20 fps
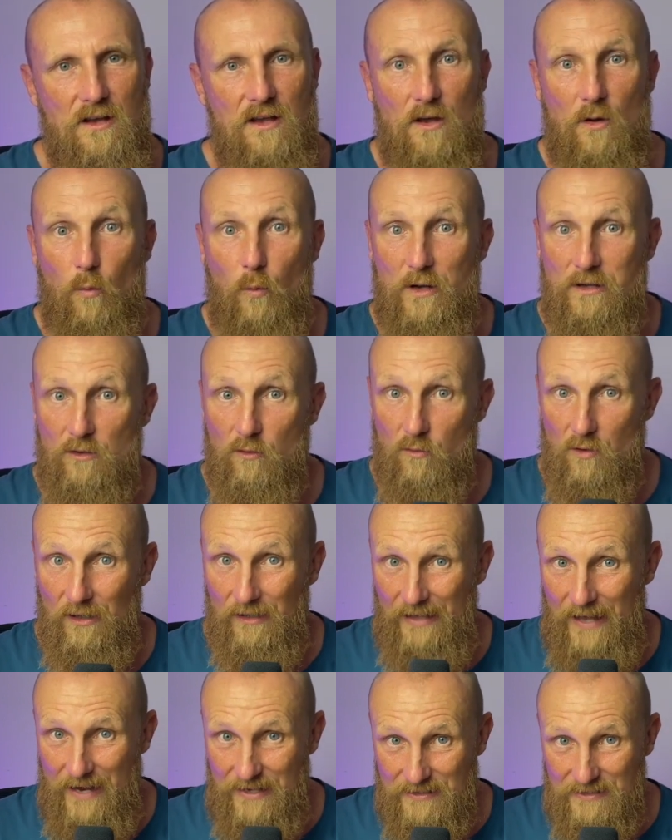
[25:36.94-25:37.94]
When you
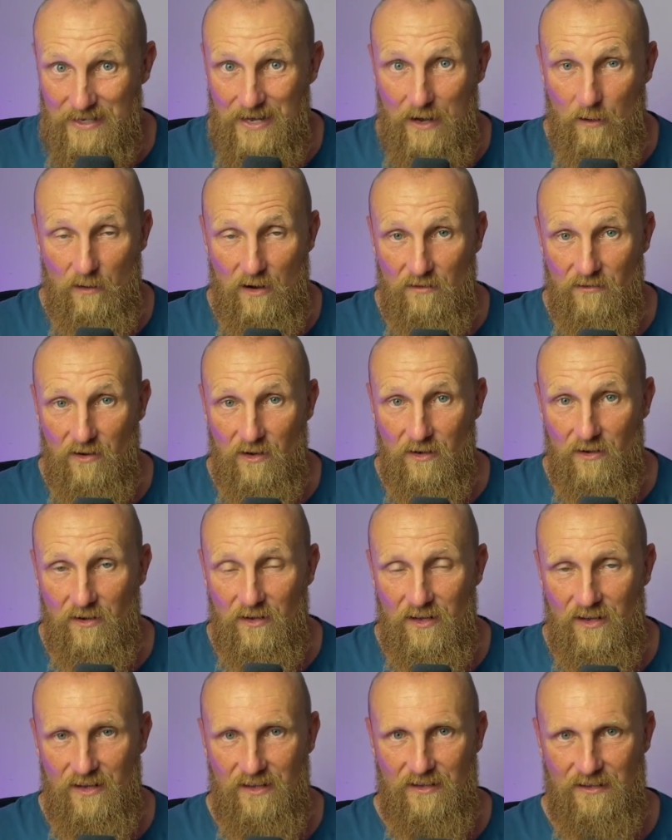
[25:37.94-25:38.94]
relax, however,
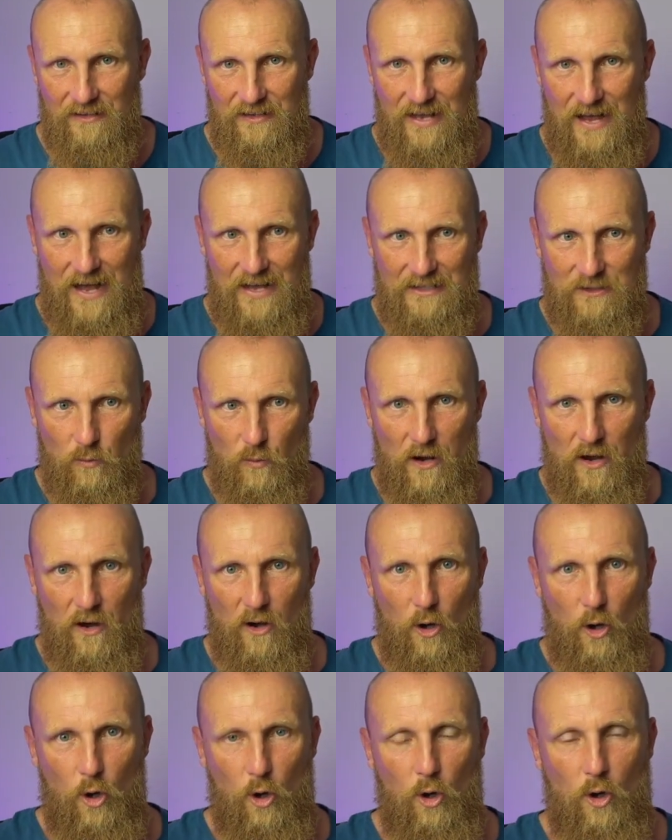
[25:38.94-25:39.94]
that's where
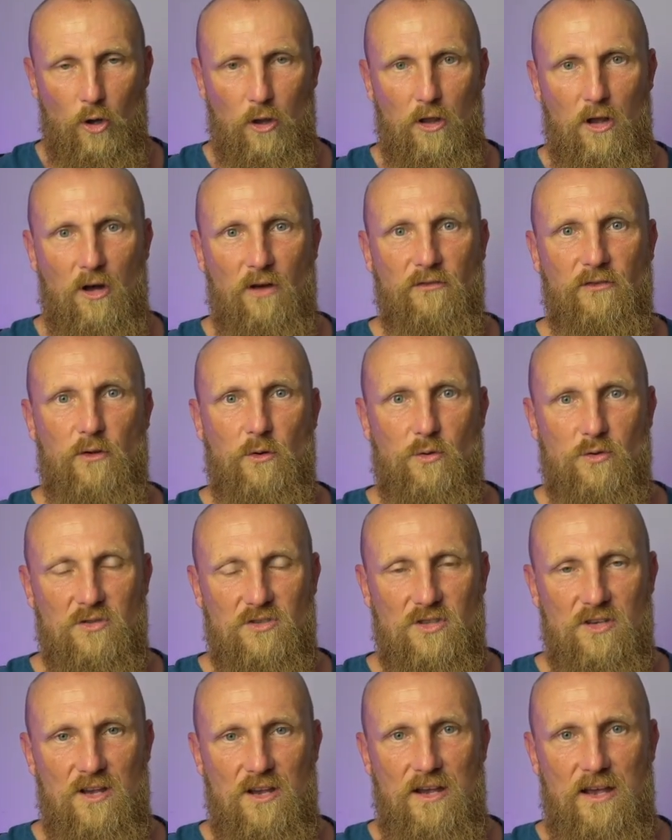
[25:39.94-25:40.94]
all of
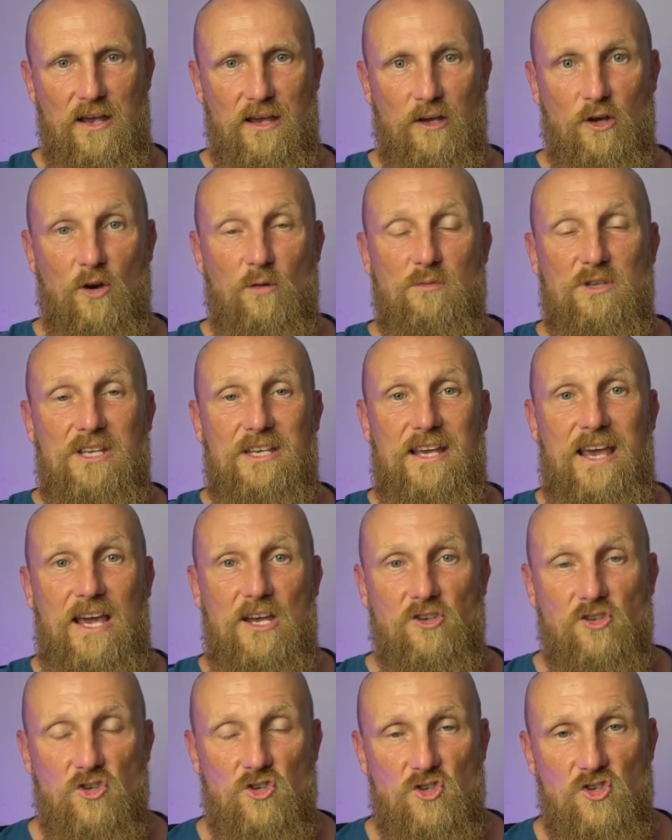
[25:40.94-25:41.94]
those
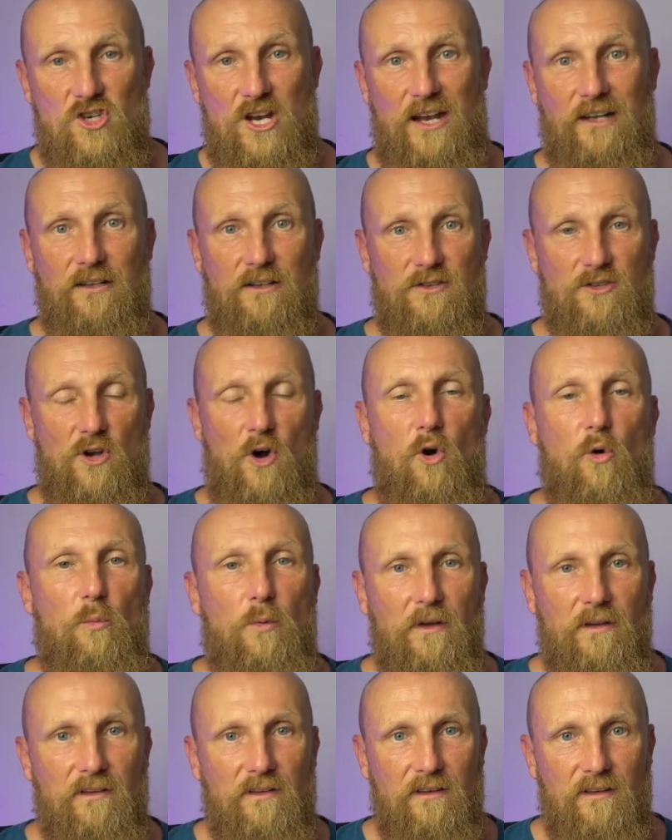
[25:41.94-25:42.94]
communication channels
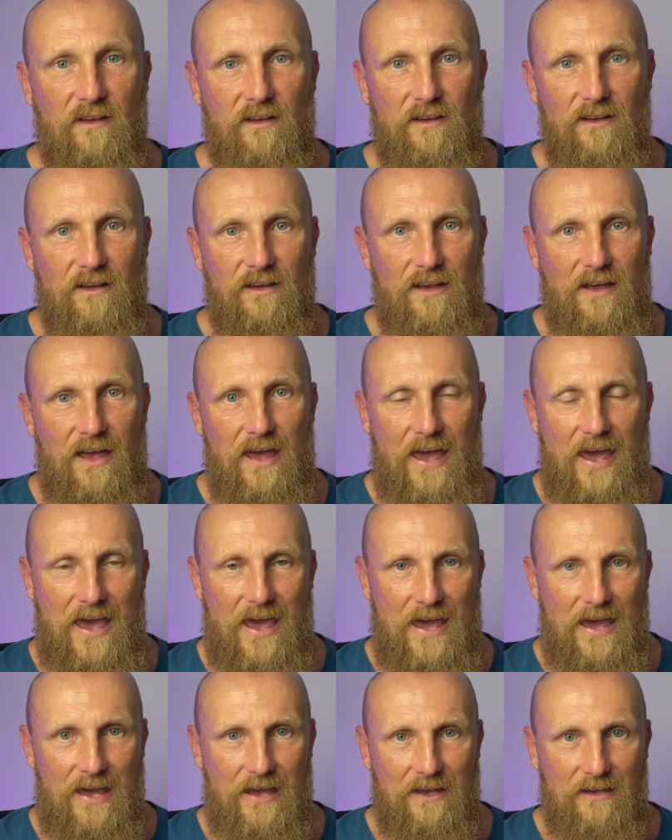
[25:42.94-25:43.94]
open
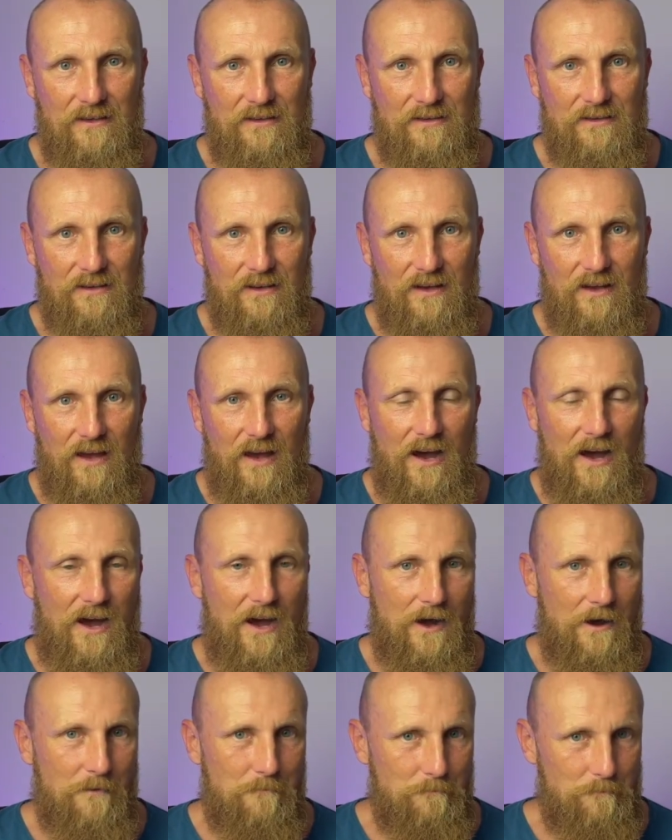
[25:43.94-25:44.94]
and
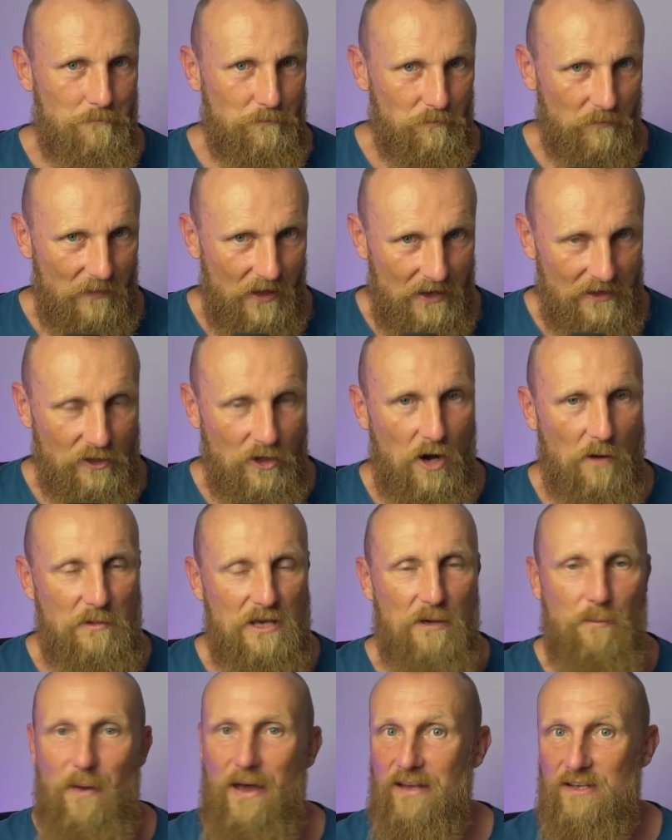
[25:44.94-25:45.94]

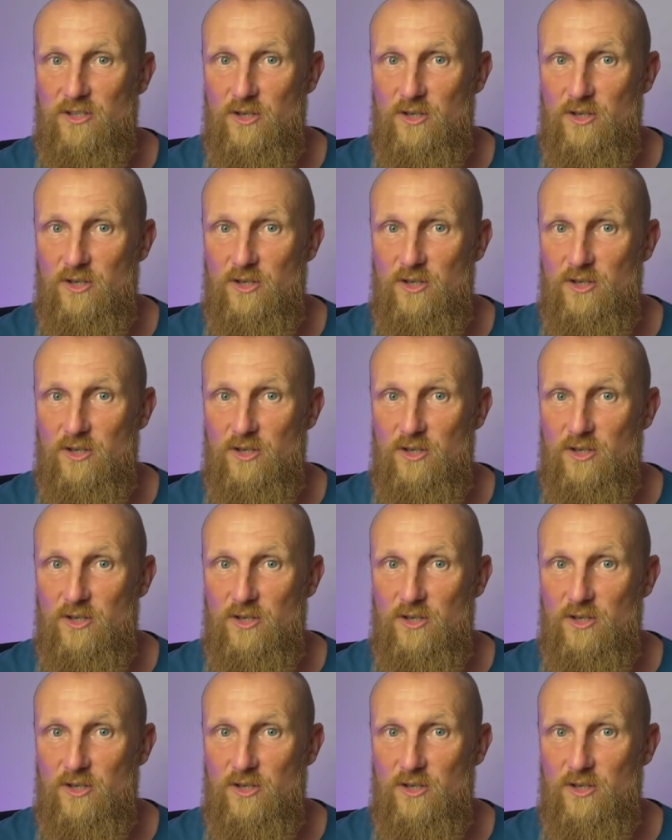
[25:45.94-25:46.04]
coming back.